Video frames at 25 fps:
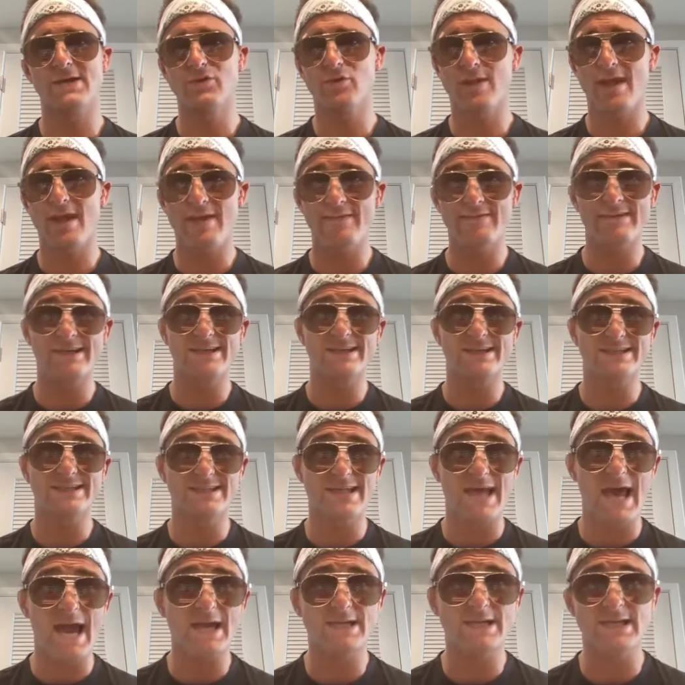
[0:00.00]
I don't have an
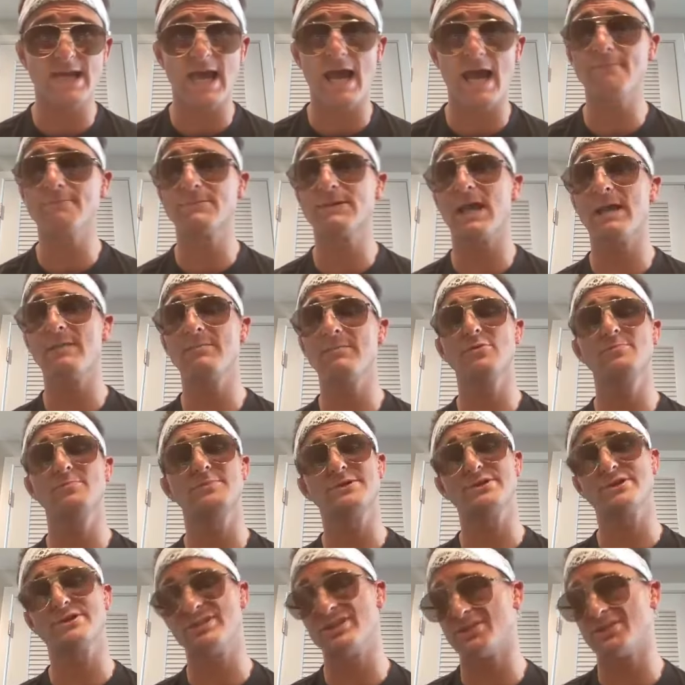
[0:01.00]
exact timetable,
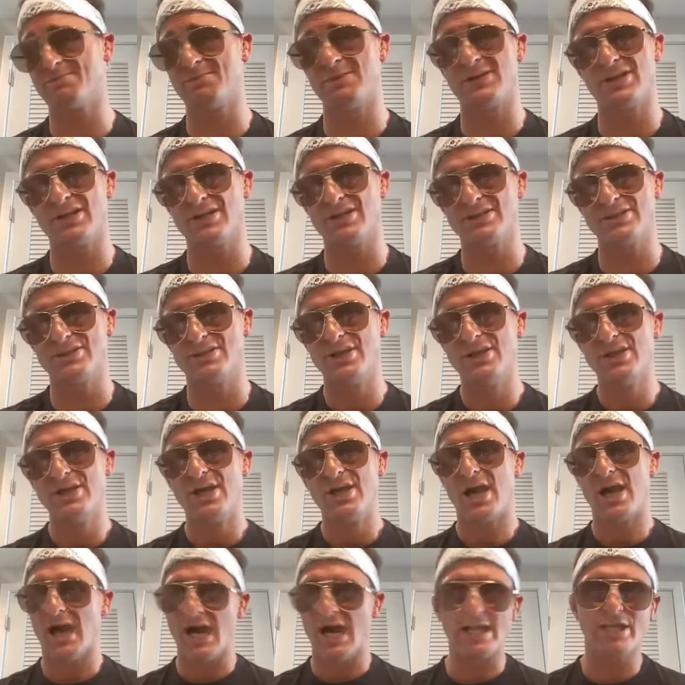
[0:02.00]
but just because
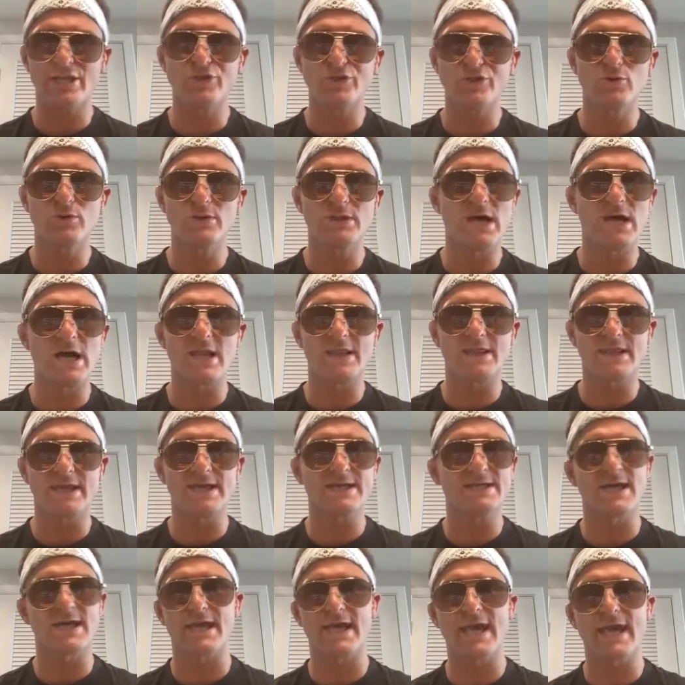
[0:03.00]
I can do a lot of
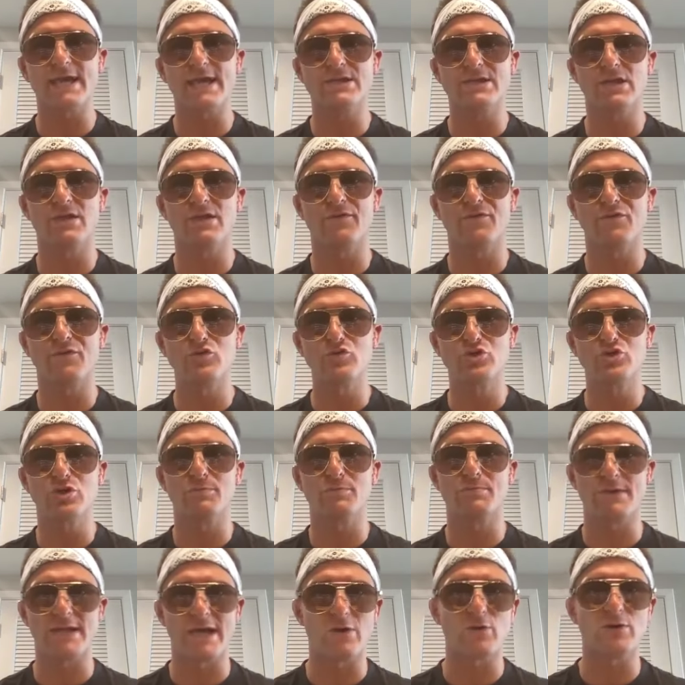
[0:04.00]
things, I can't tell the
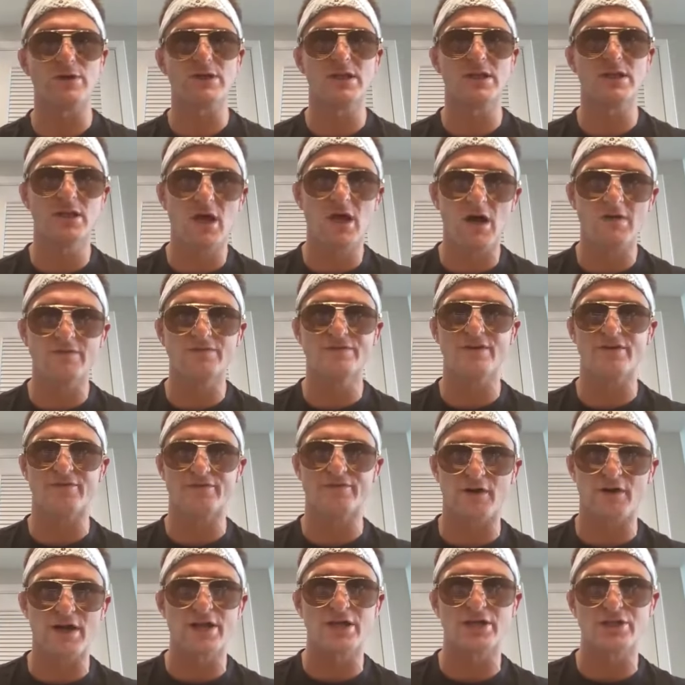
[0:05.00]
future. But I would love to
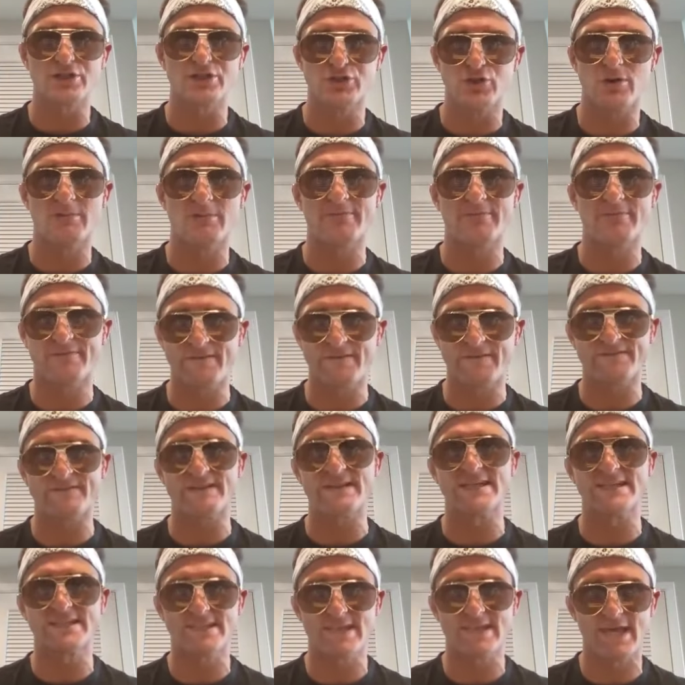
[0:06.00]
fight until I'm
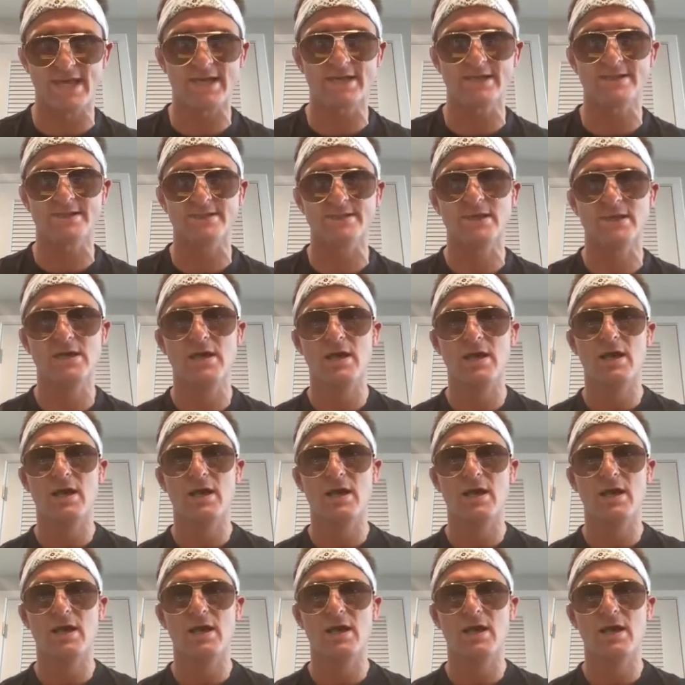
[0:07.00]
56.